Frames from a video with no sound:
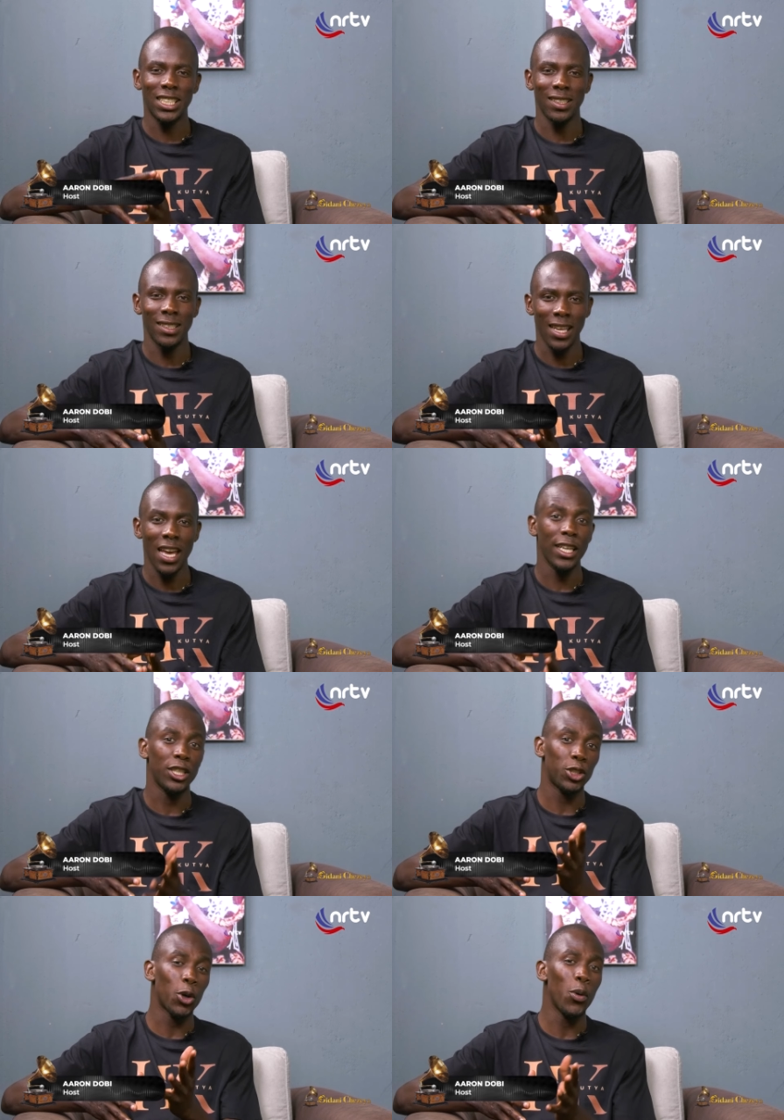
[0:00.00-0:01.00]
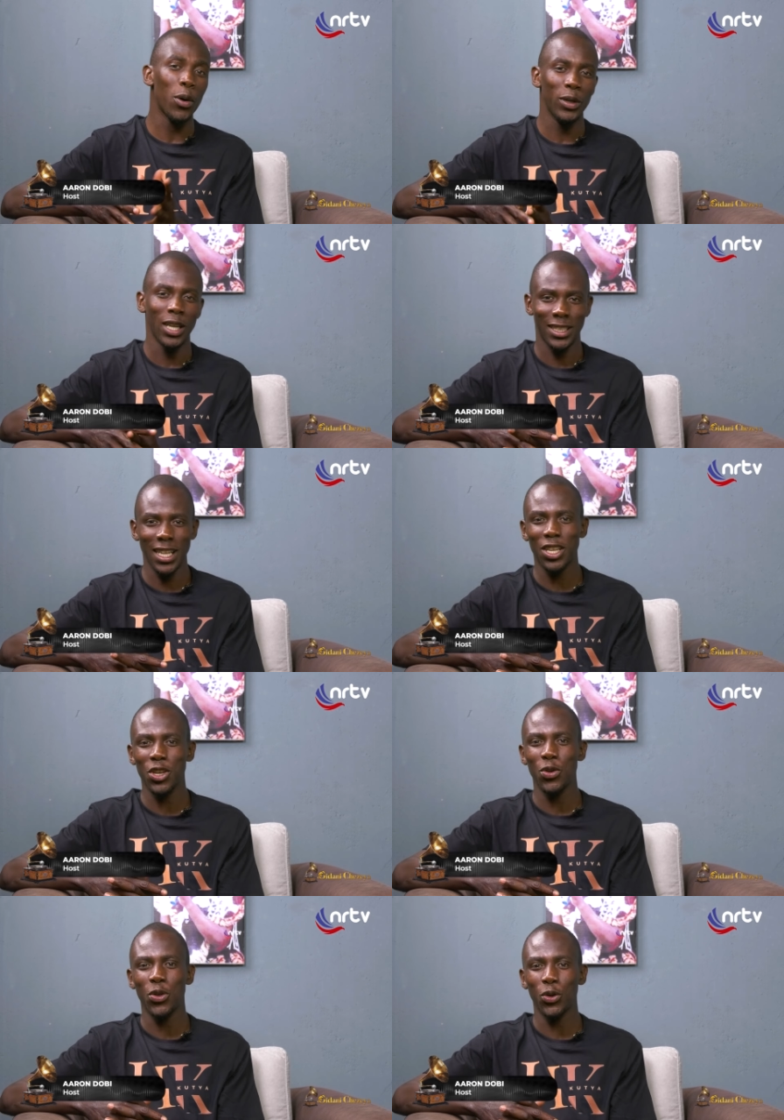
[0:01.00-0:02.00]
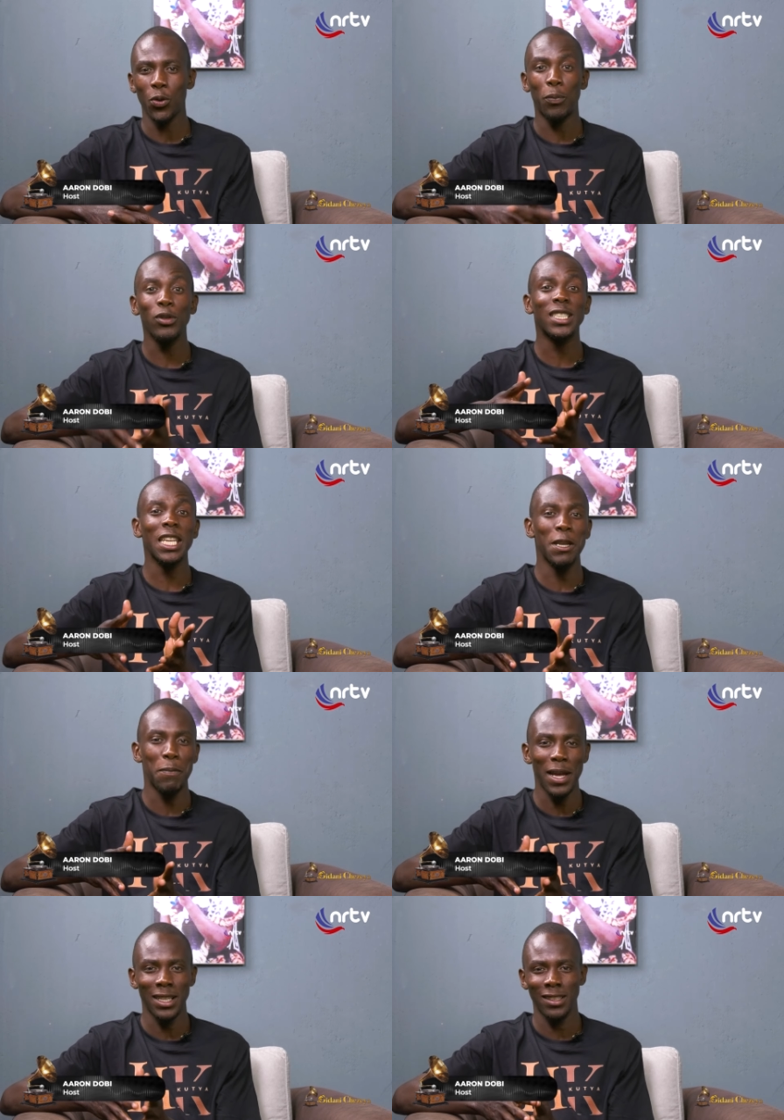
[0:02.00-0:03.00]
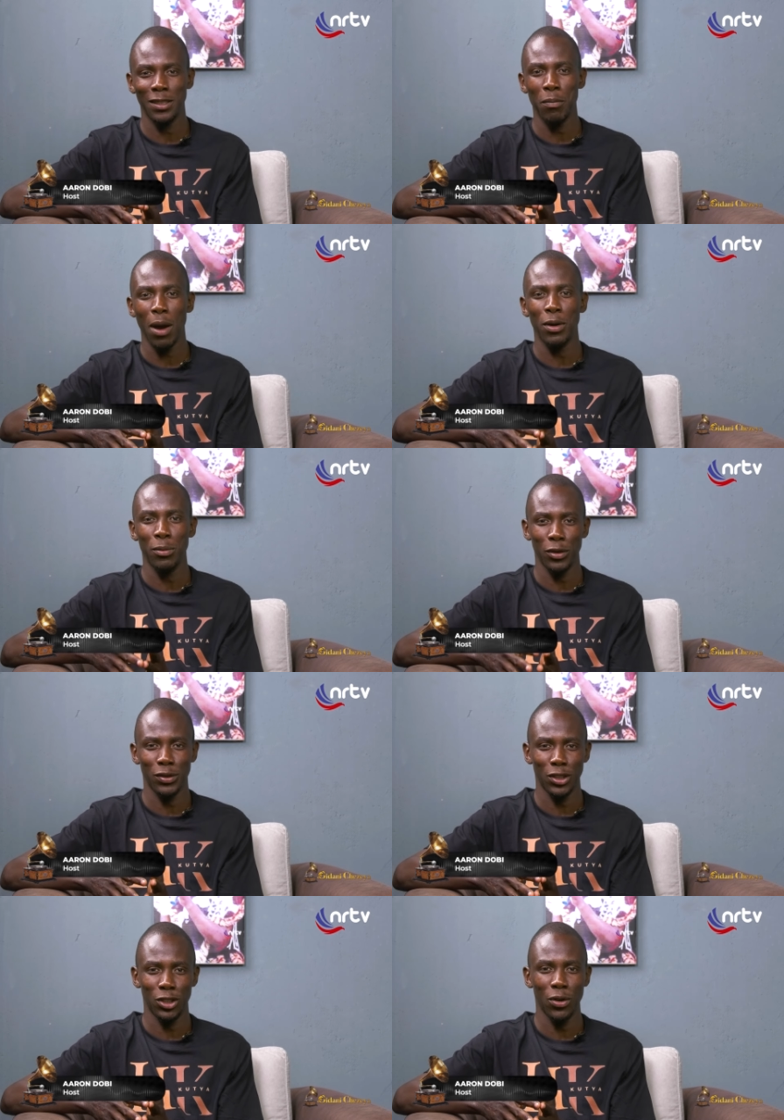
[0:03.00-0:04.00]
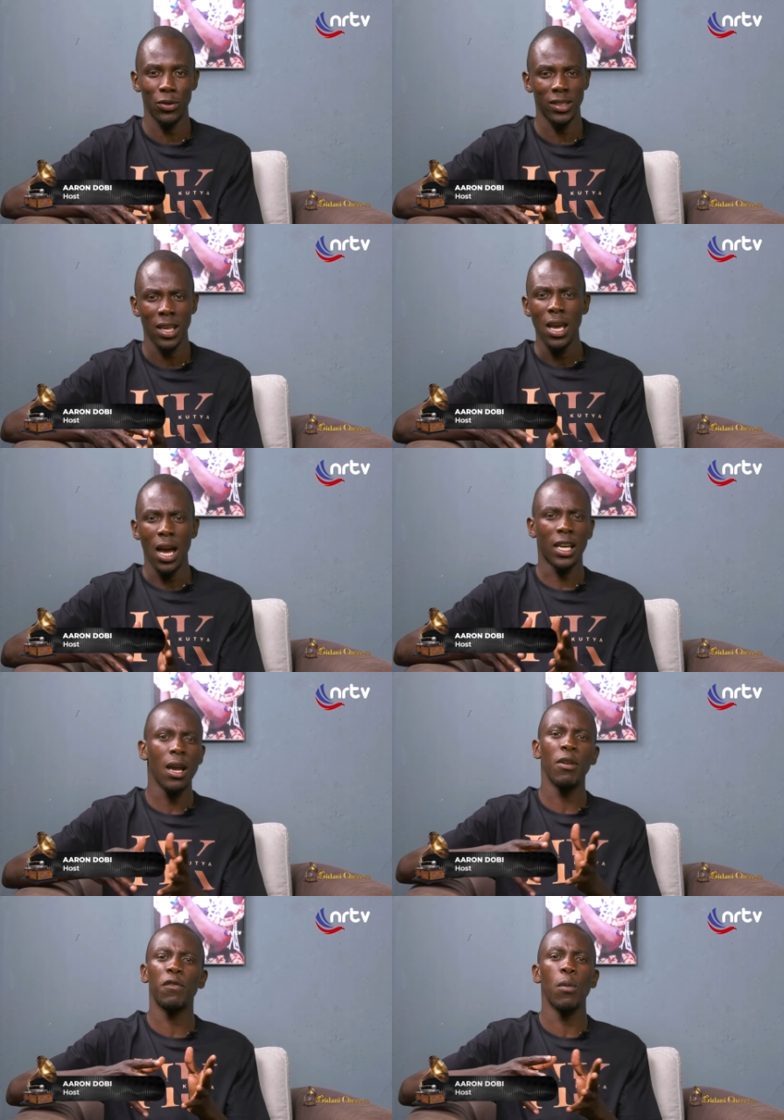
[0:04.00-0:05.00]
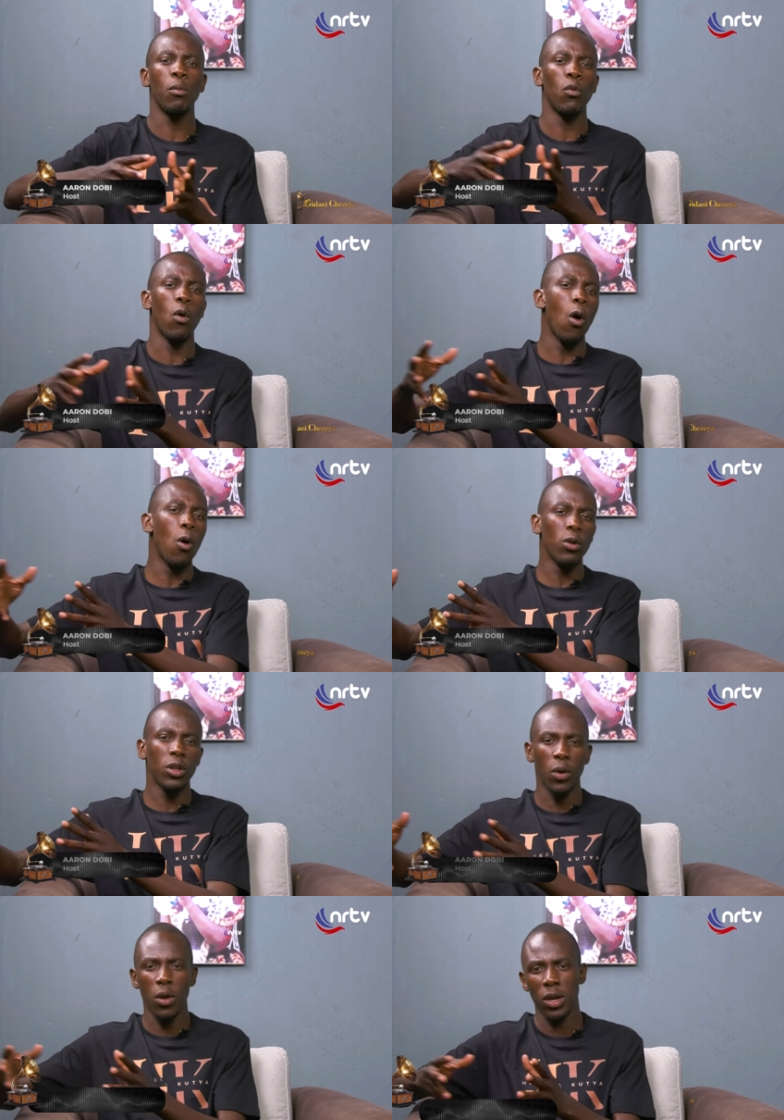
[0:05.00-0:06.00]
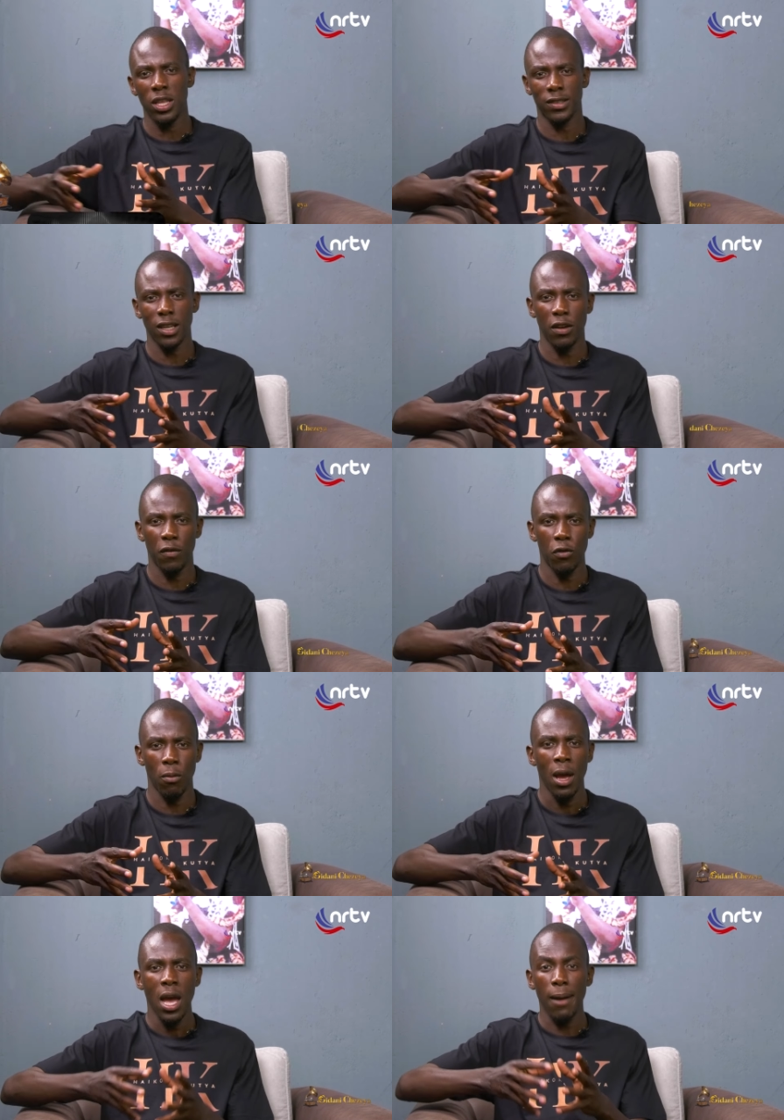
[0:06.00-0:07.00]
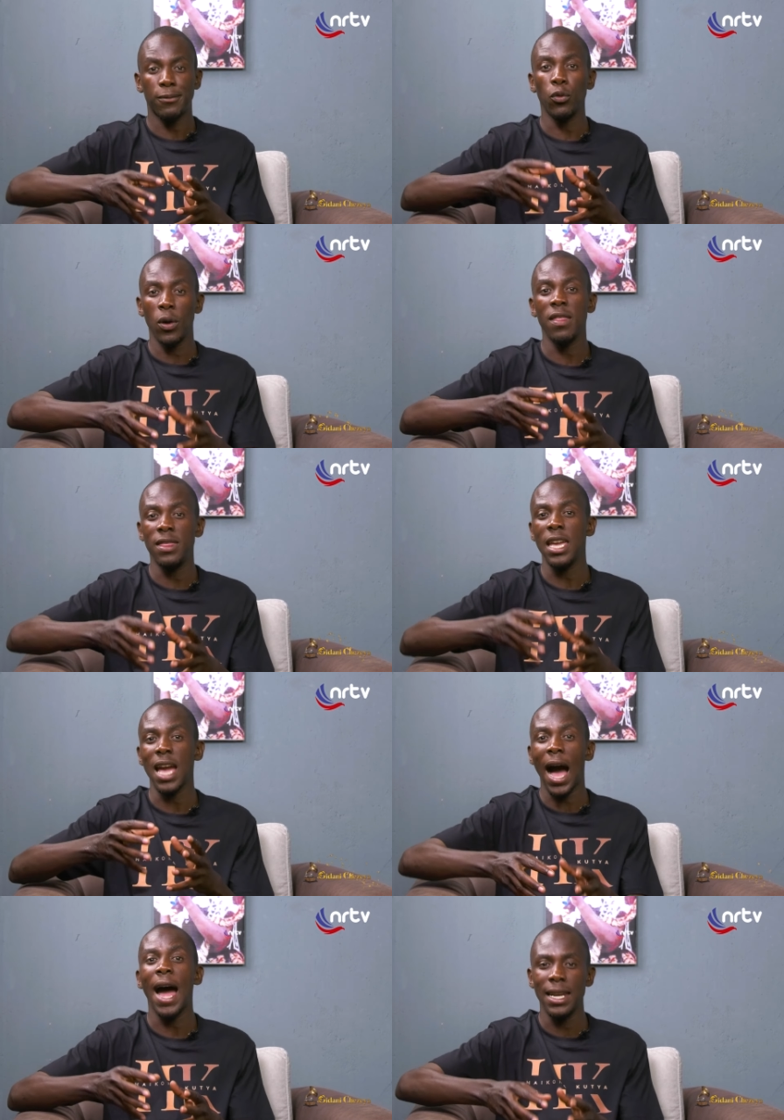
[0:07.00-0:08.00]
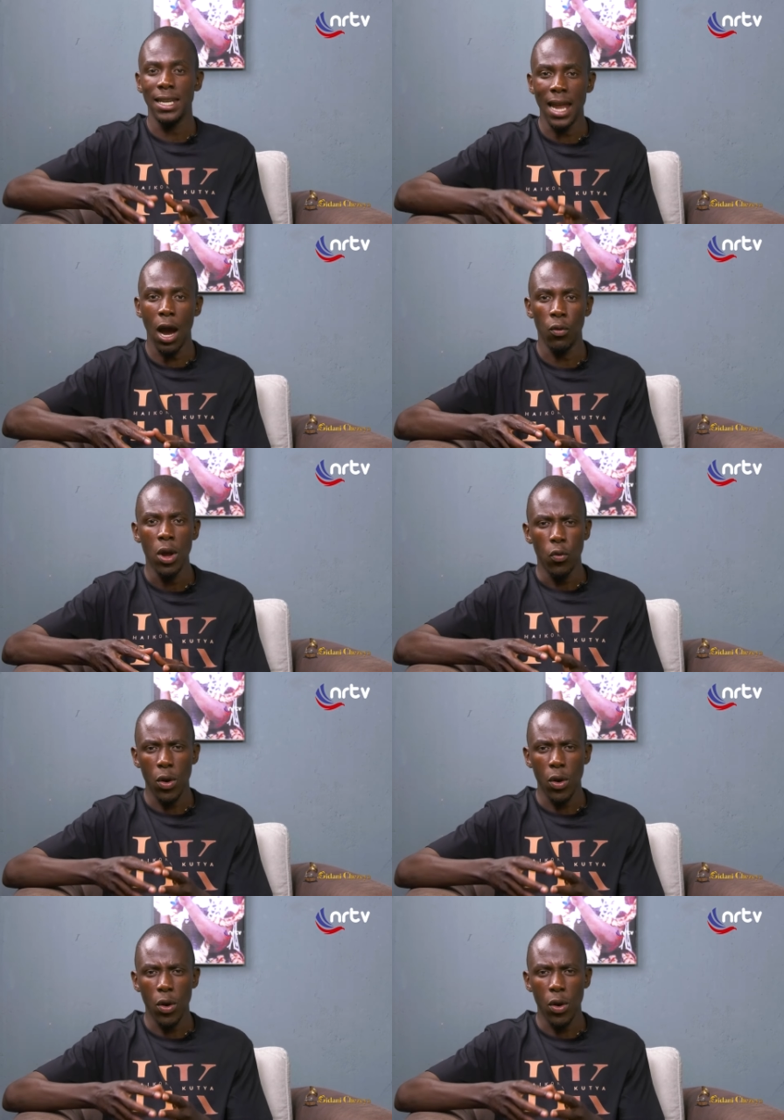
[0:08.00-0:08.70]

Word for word: Chezeya, a show where we are taking you through post independent Zimbabwean music genres, uh, coming from all the way where they started from up to where they are now.